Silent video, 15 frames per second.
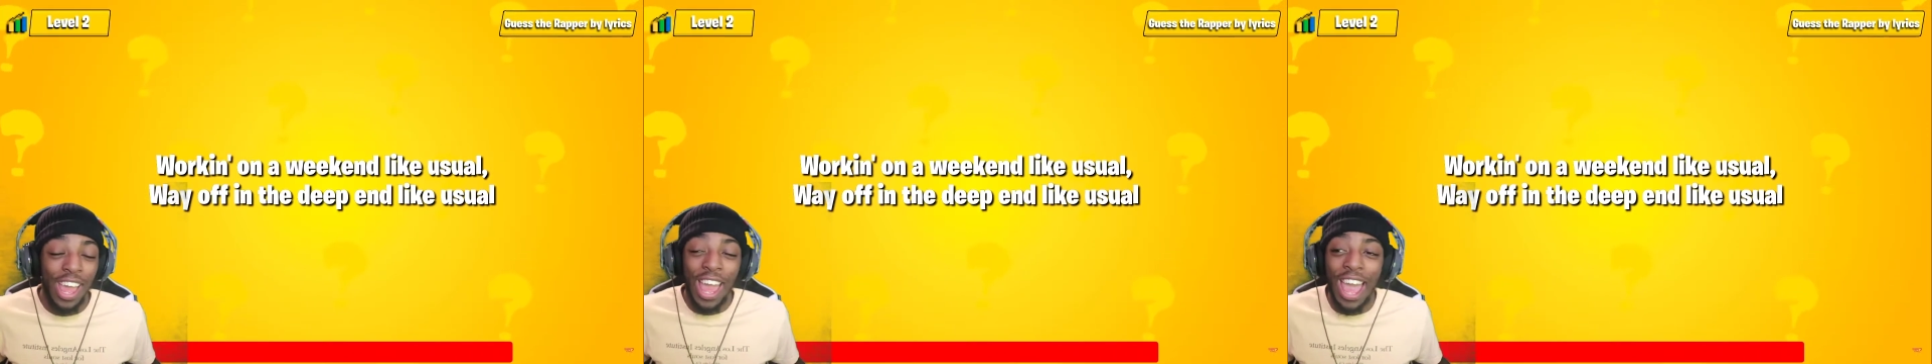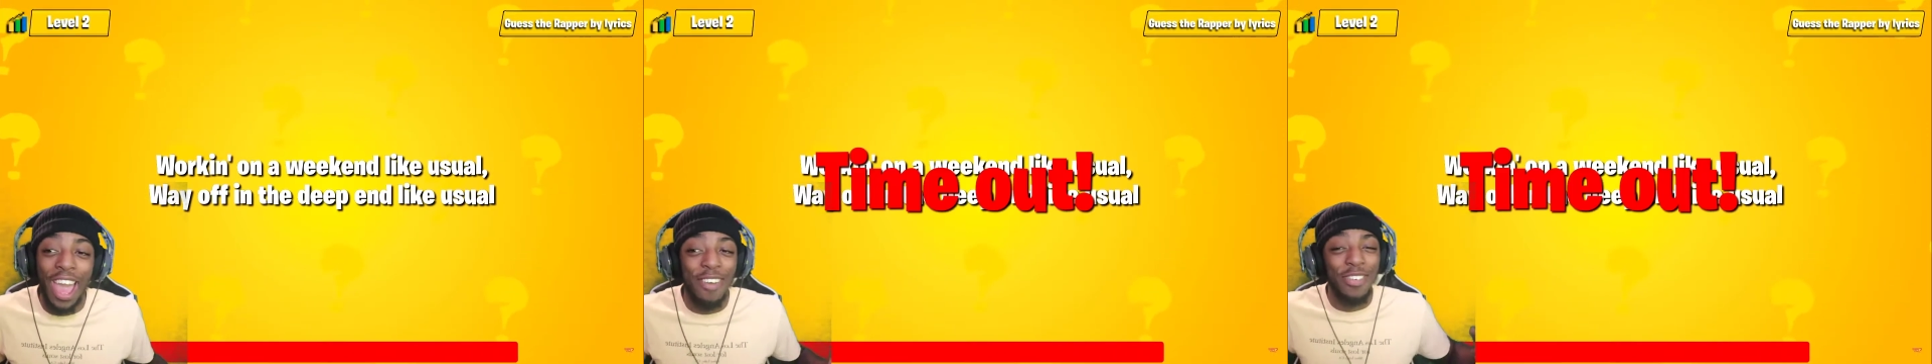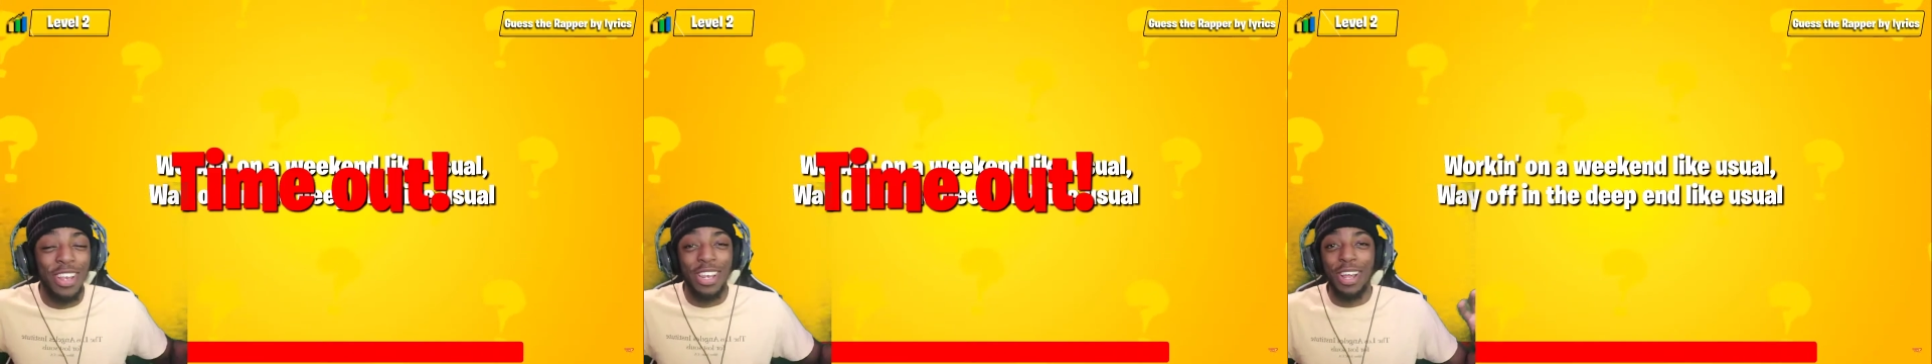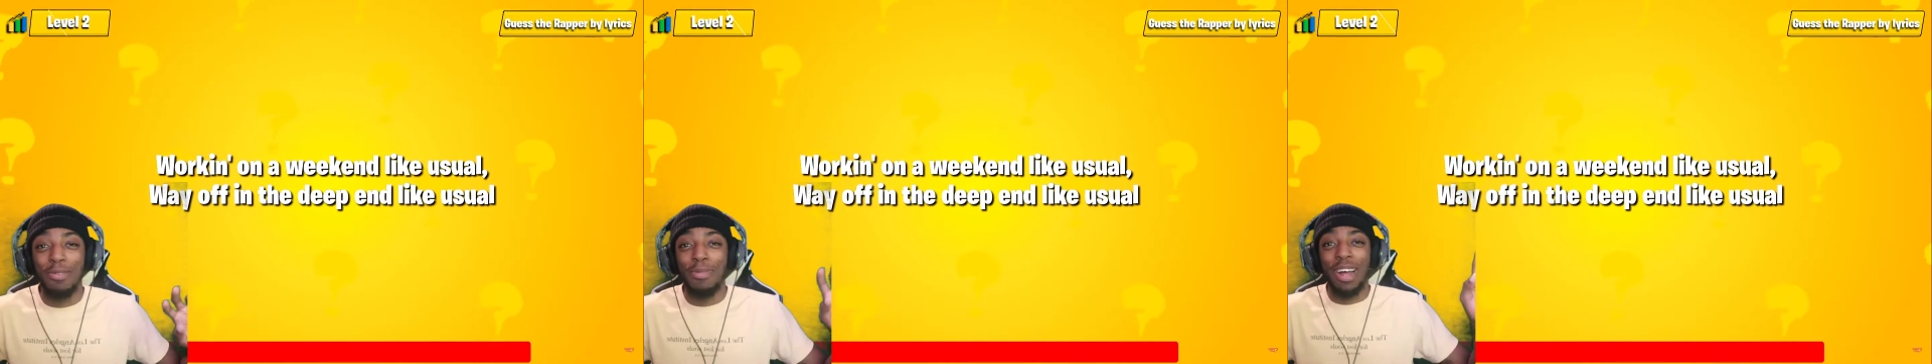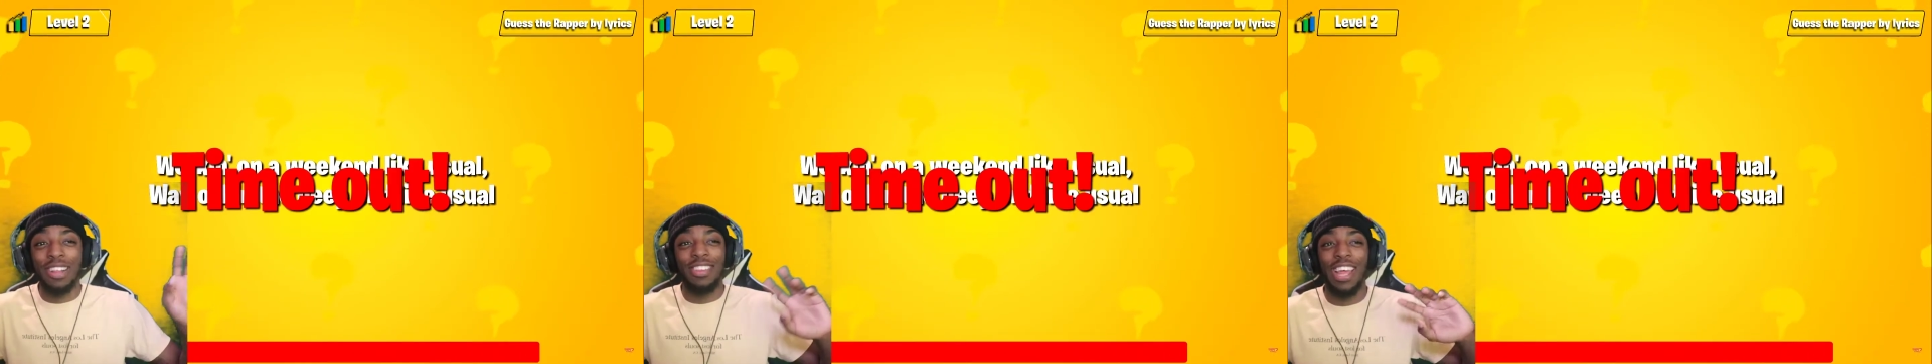Haven't done
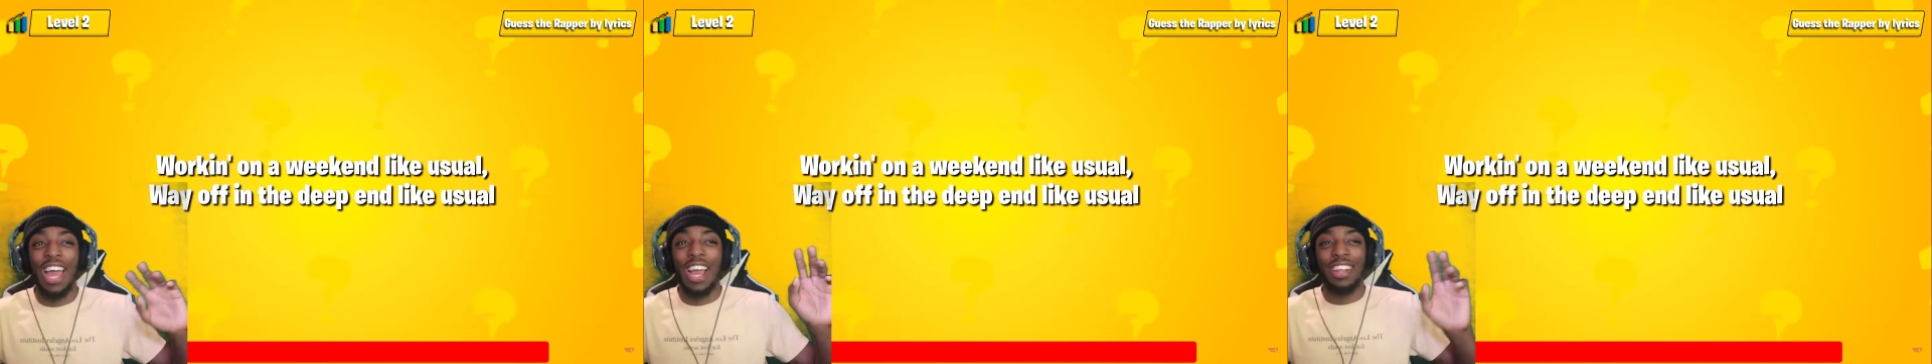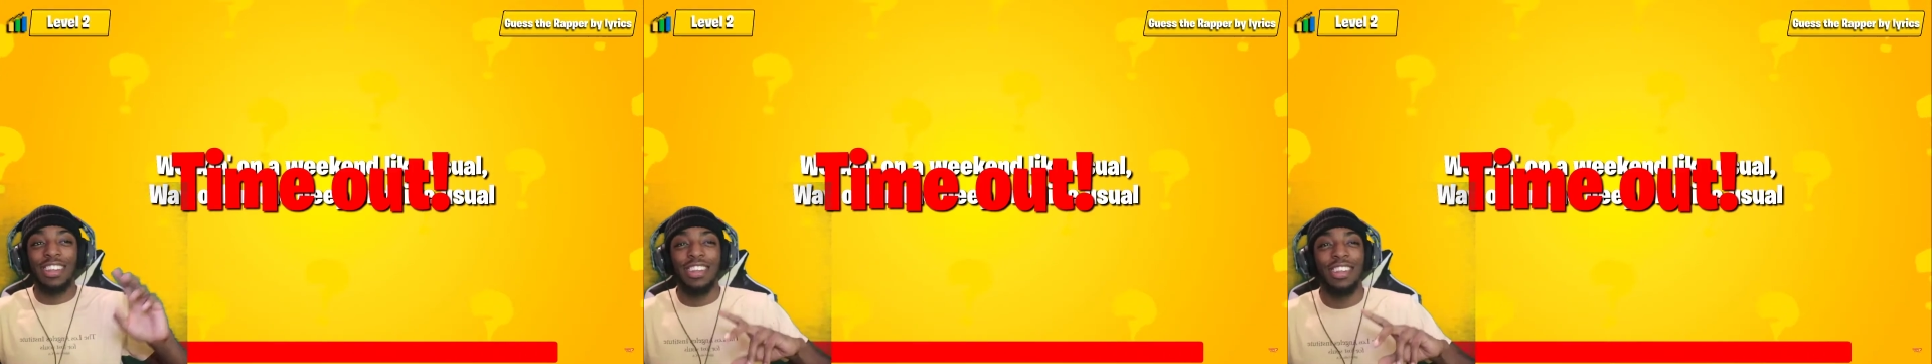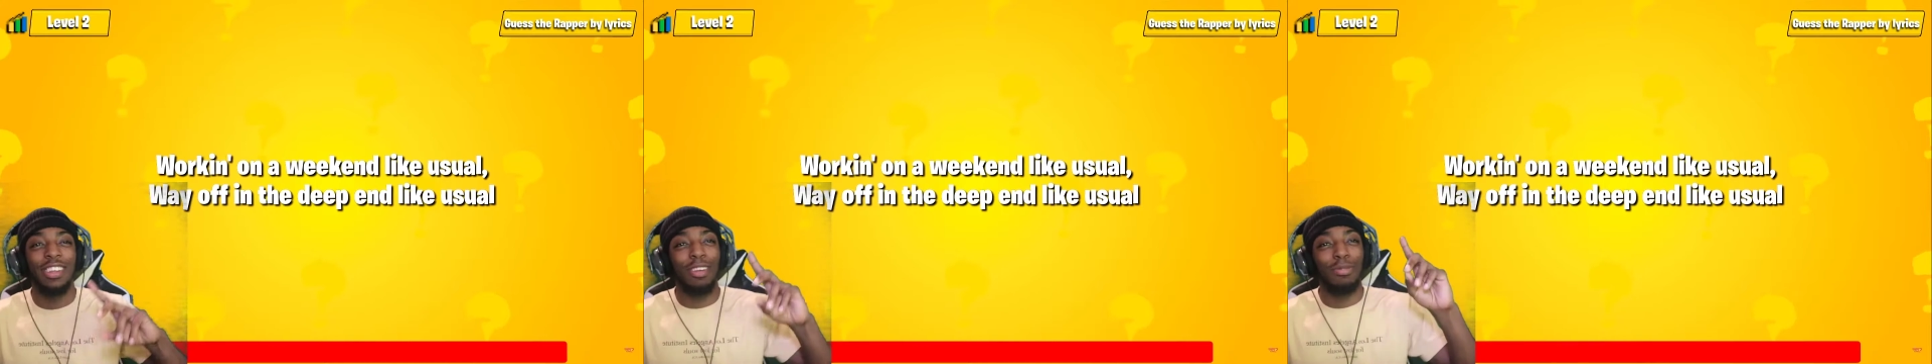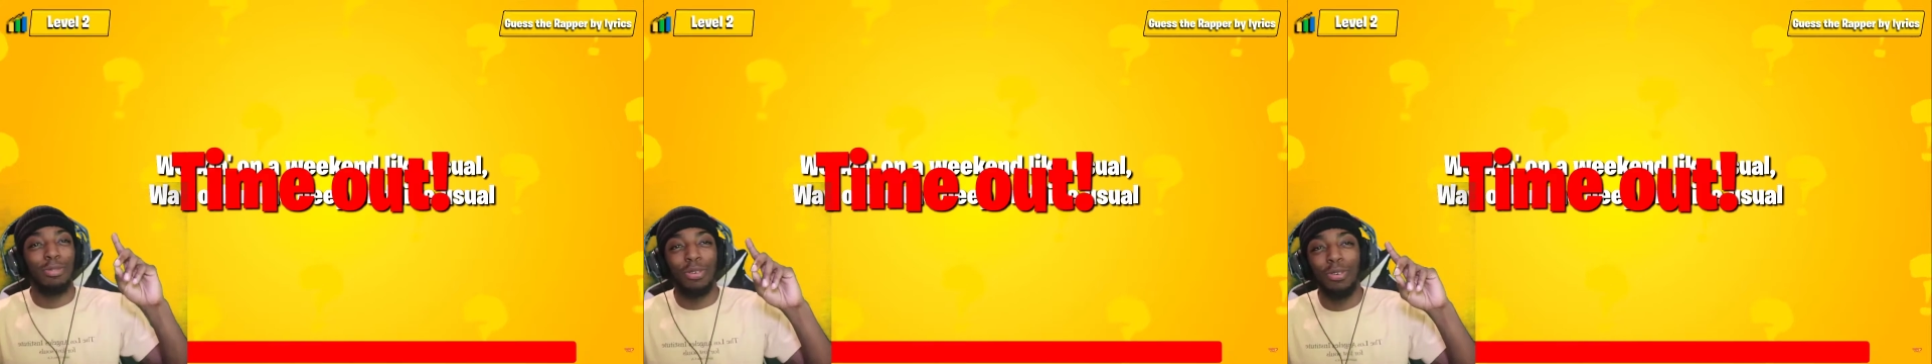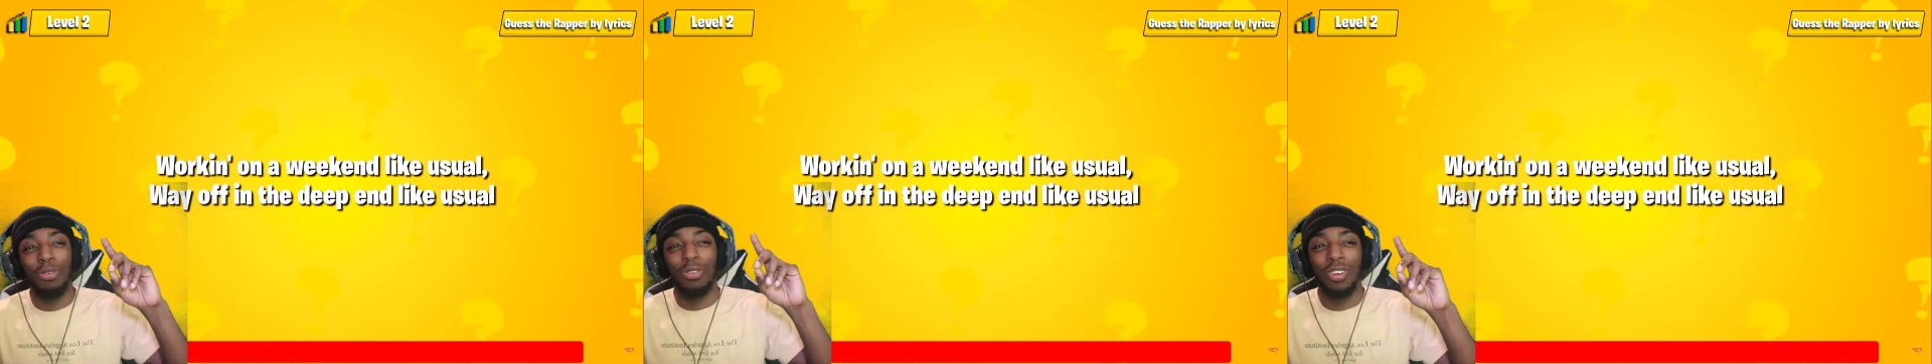my taxes. I'm
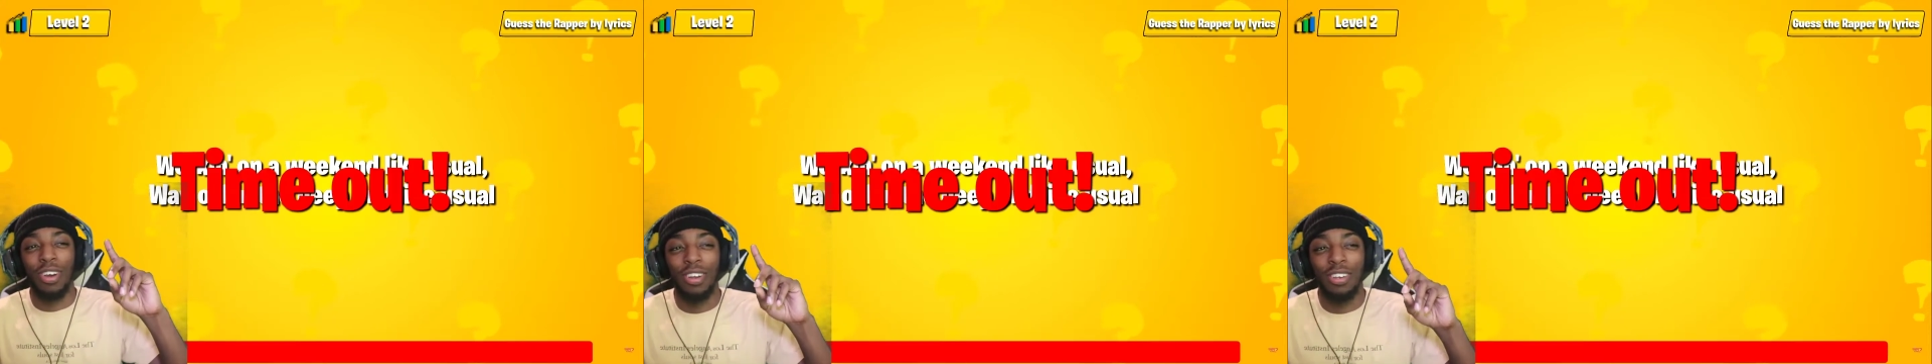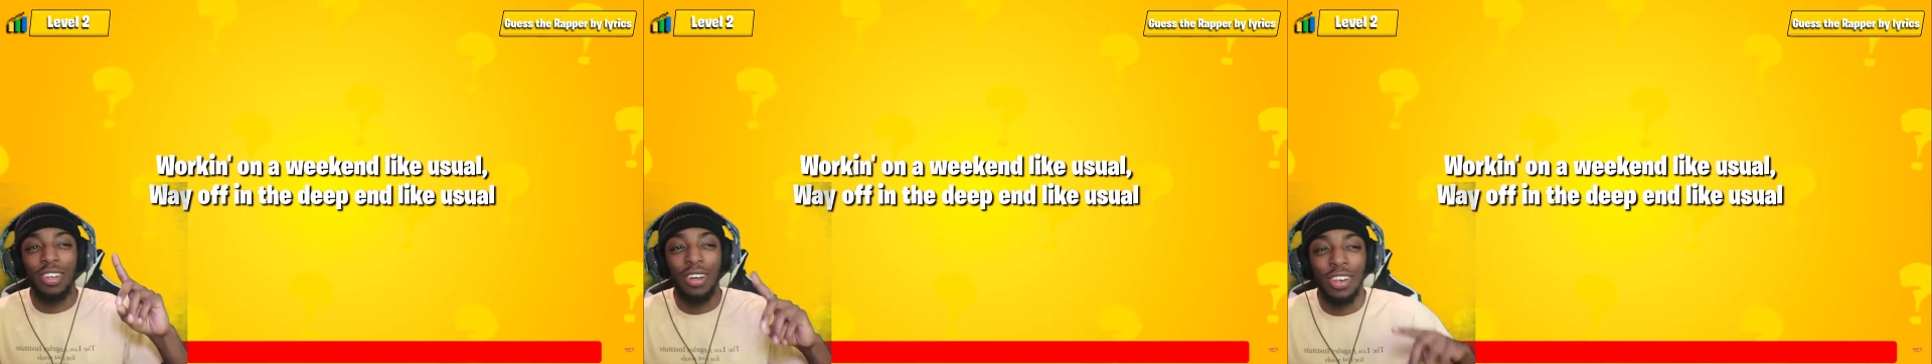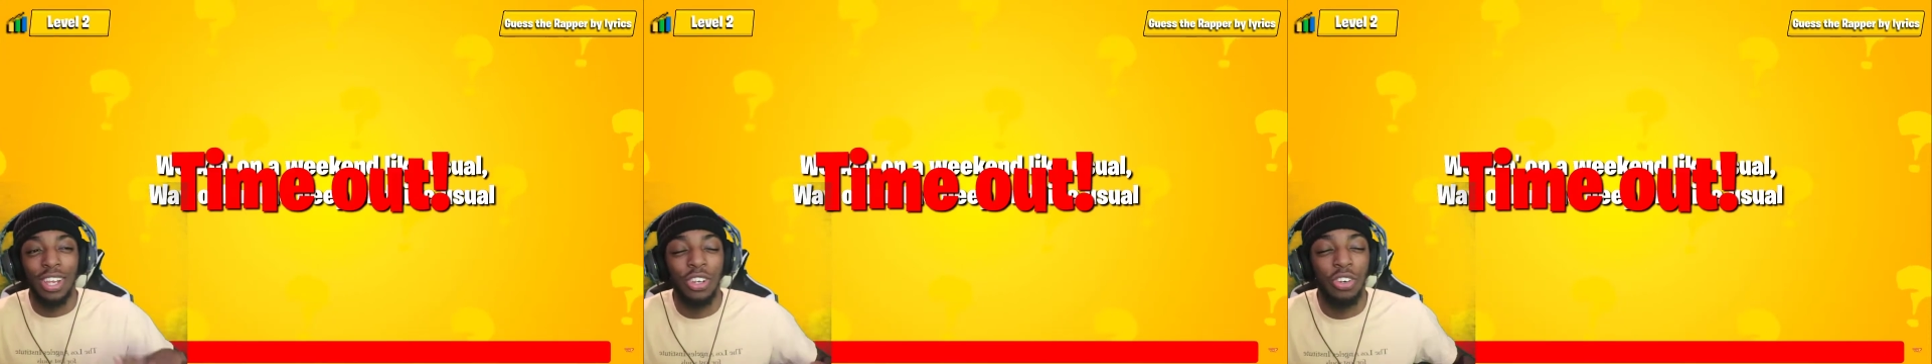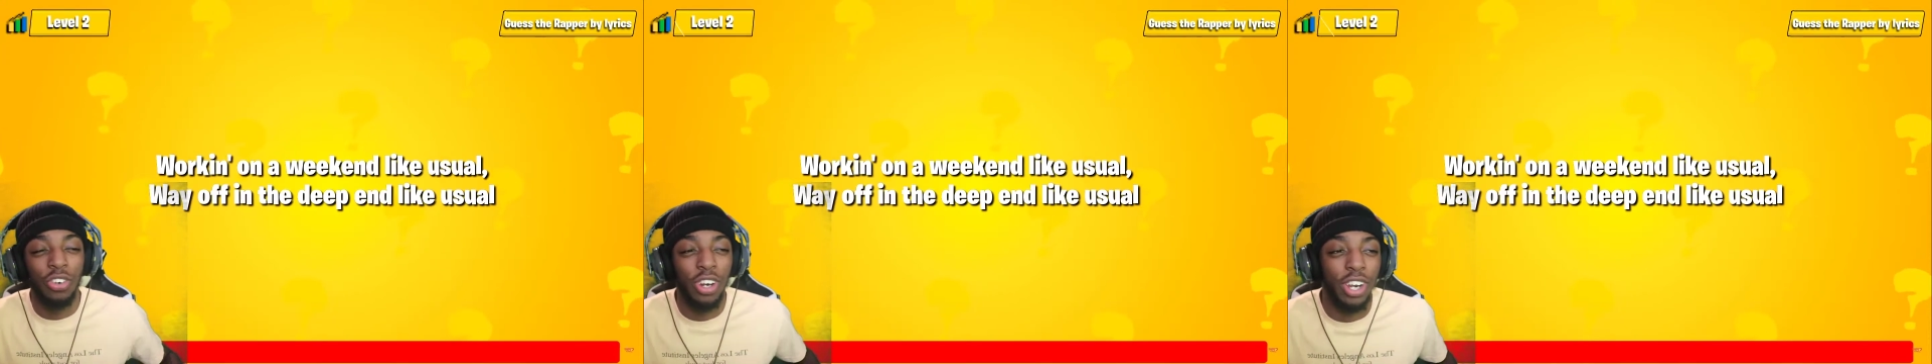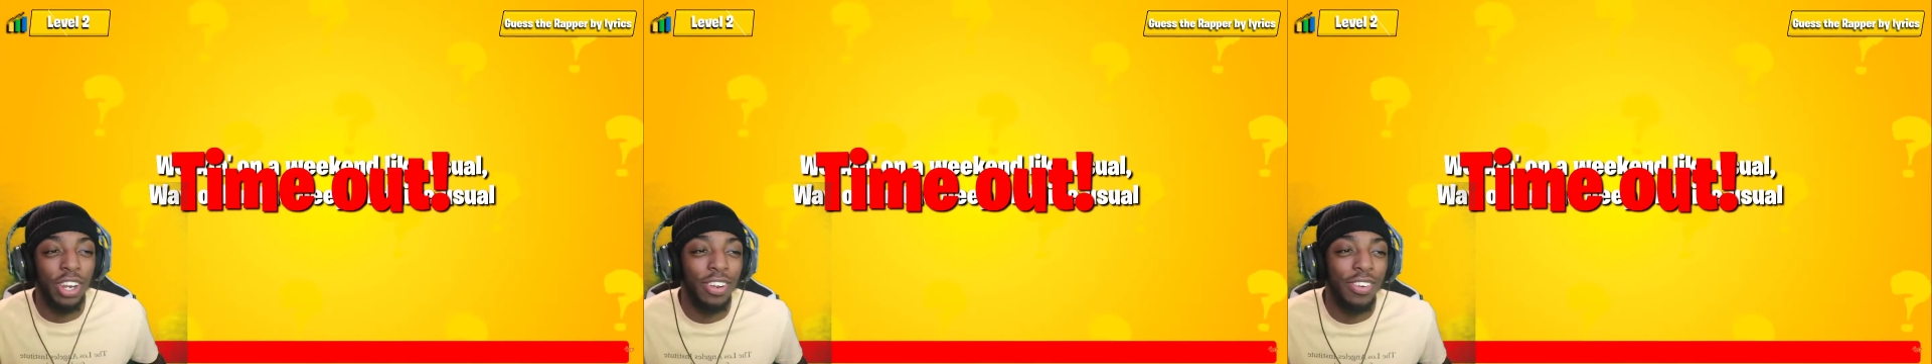too turned up. That's Drake.